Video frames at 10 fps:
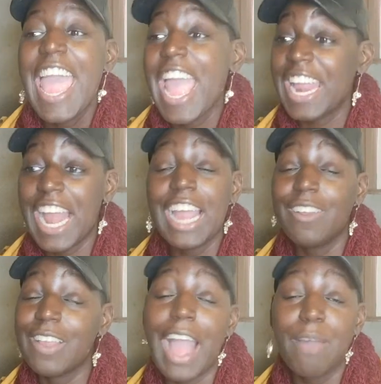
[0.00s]
And
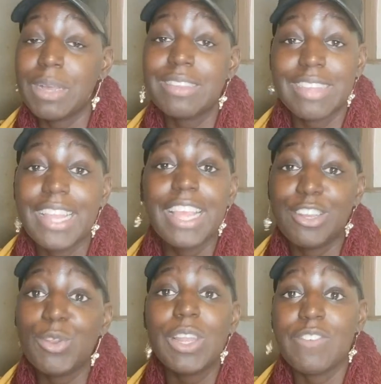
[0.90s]
I must say, they
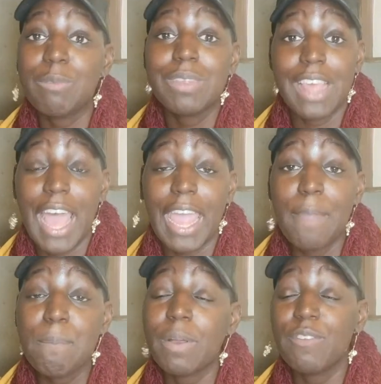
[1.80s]
do live up to the
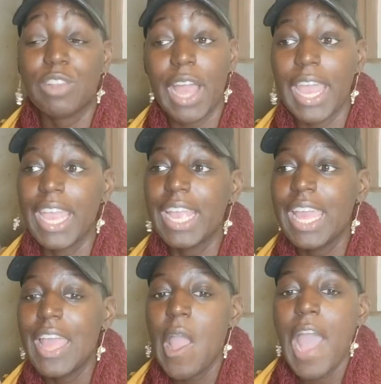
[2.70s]
hype of like
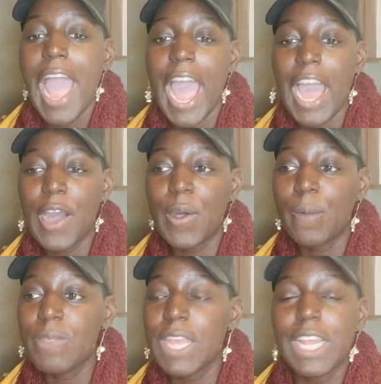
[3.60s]

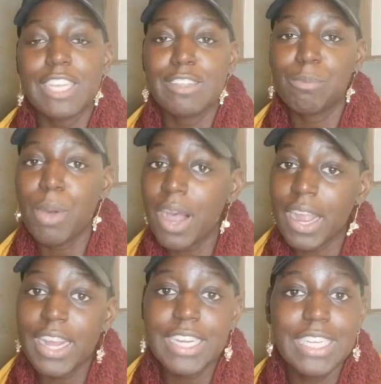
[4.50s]
how they like to
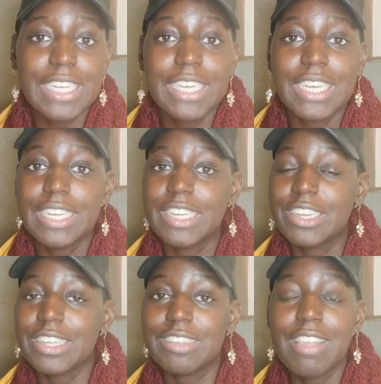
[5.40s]
party and
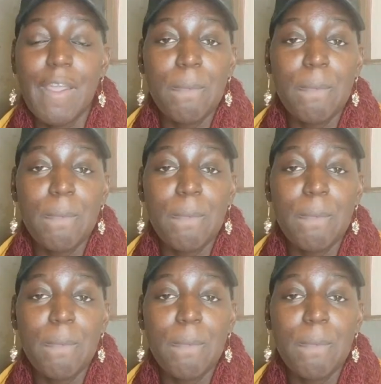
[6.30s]
just,